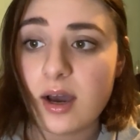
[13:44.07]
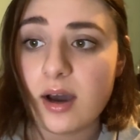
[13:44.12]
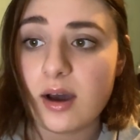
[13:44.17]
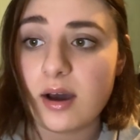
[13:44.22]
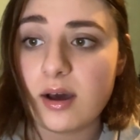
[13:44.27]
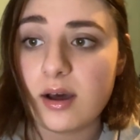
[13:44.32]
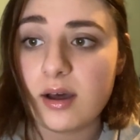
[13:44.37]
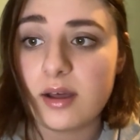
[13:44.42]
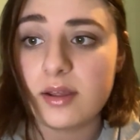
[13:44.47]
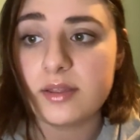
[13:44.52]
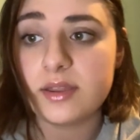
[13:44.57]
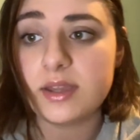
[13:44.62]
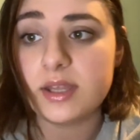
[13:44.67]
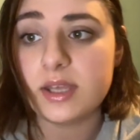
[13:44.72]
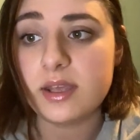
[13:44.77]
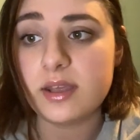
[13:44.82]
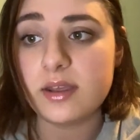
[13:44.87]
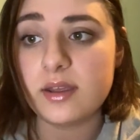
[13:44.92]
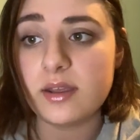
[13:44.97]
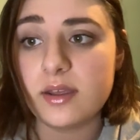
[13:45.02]

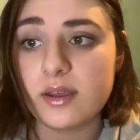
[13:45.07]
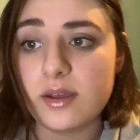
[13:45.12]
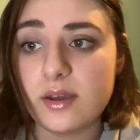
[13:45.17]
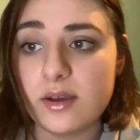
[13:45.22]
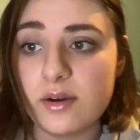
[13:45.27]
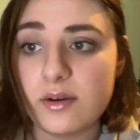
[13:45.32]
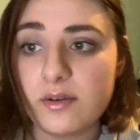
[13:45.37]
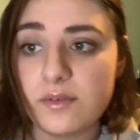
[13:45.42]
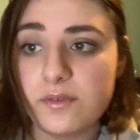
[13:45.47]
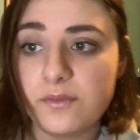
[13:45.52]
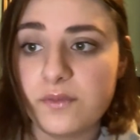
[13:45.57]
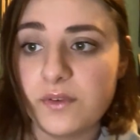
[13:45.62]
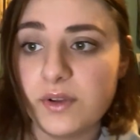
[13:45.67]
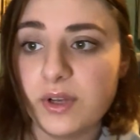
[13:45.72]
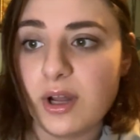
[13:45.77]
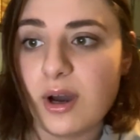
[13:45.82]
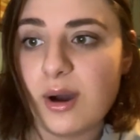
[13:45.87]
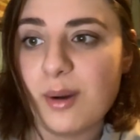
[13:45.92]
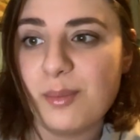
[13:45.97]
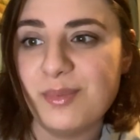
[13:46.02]
The
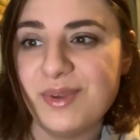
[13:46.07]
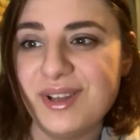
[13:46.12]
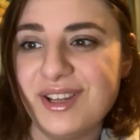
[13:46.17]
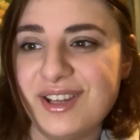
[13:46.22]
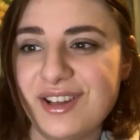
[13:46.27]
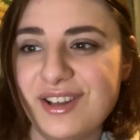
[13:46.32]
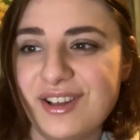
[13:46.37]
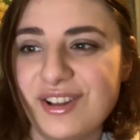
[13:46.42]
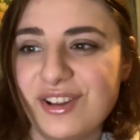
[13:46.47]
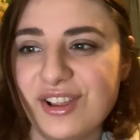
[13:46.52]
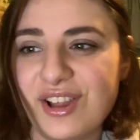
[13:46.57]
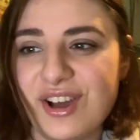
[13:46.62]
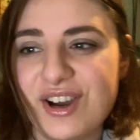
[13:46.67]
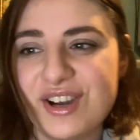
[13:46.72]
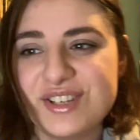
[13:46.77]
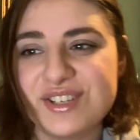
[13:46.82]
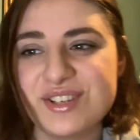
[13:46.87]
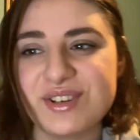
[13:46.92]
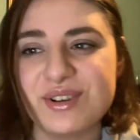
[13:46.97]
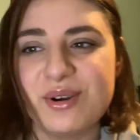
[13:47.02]

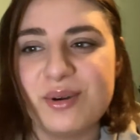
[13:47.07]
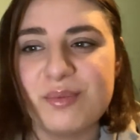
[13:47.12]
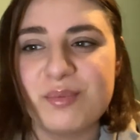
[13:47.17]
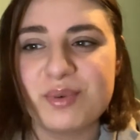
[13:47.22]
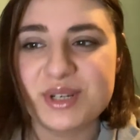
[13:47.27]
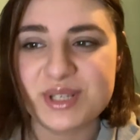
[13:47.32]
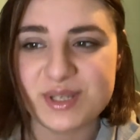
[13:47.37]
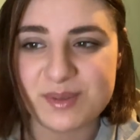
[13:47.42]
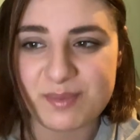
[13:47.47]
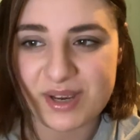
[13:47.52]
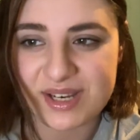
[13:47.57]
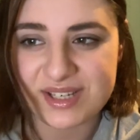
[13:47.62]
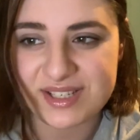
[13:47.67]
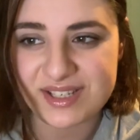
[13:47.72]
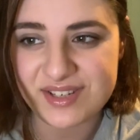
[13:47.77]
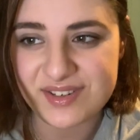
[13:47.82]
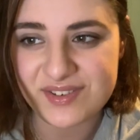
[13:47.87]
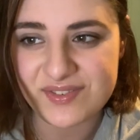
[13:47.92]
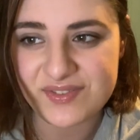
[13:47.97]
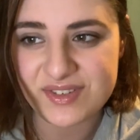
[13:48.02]
phenomenological
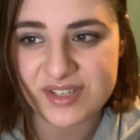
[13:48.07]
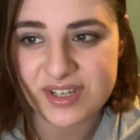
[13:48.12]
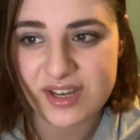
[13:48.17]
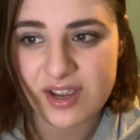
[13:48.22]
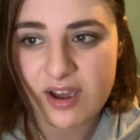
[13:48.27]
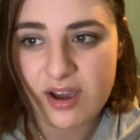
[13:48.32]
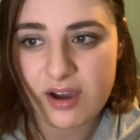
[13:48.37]
perspectives